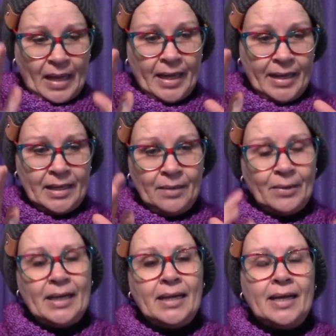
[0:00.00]
a Henley
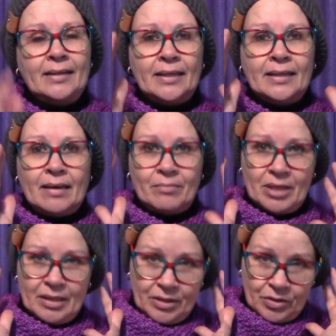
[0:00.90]
one, and then I'm
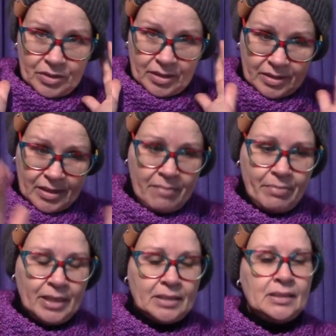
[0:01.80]
going to use the same
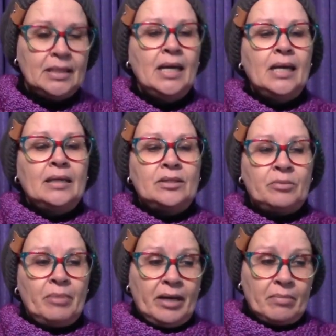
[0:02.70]
pattern
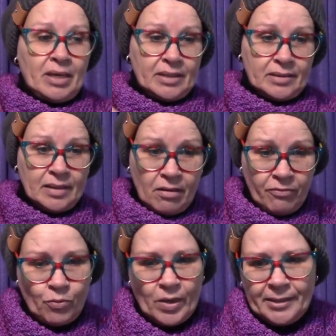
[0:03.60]
to make
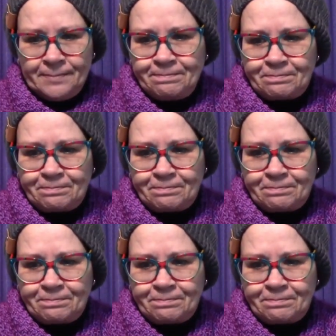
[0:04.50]
myself one.